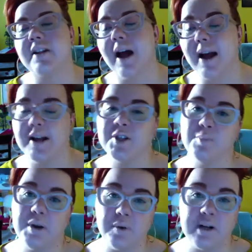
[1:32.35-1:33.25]
I
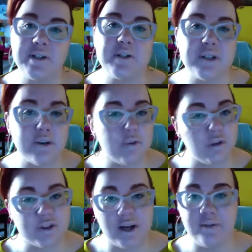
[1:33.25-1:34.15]
experienced several
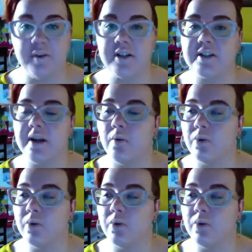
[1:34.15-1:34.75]
side effects that